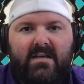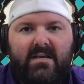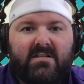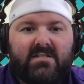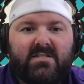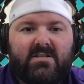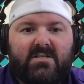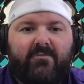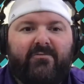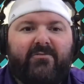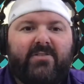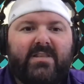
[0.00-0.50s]

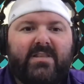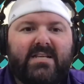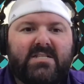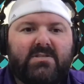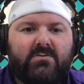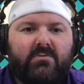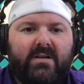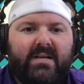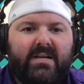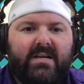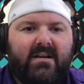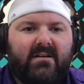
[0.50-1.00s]
So for this
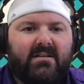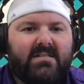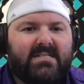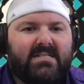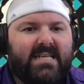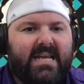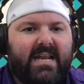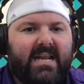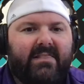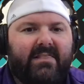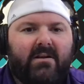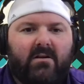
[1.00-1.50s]
one here, it's
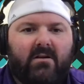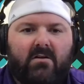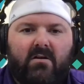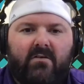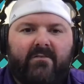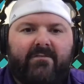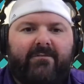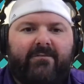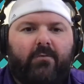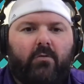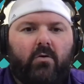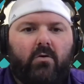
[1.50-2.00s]
saying there are
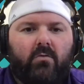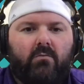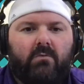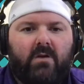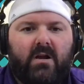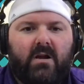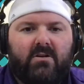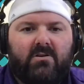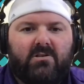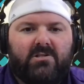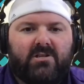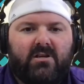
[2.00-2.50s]
4
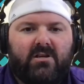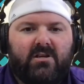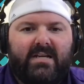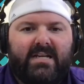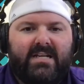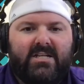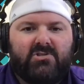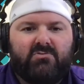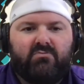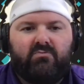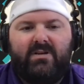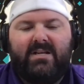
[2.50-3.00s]
runners on
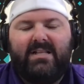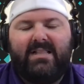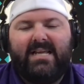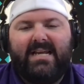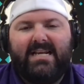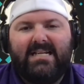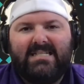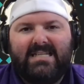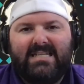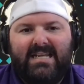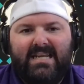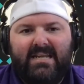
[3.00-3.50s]
each
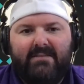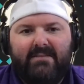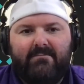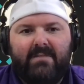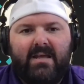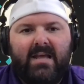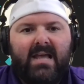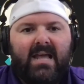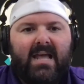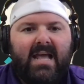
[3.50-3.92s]
relay team.